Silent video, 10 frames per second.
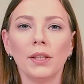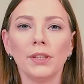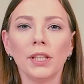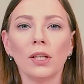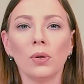
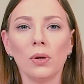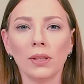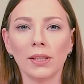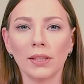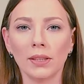Dear
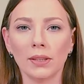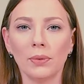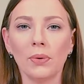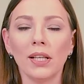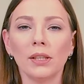colleagues,
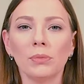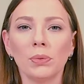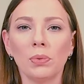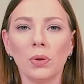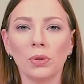welcome
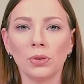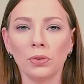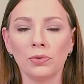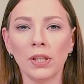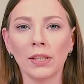on board
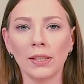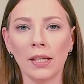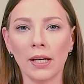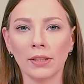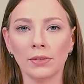of
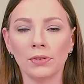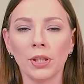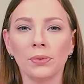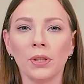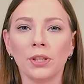LEX
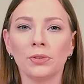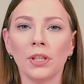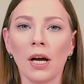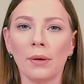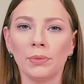
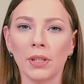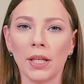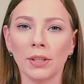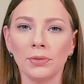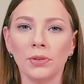Regulatory
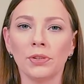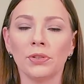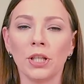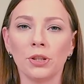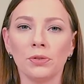updates for the
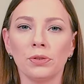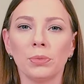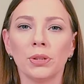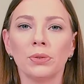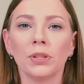Russian
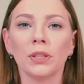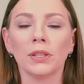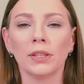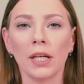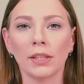pharmaceutical
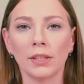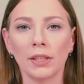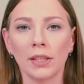sector.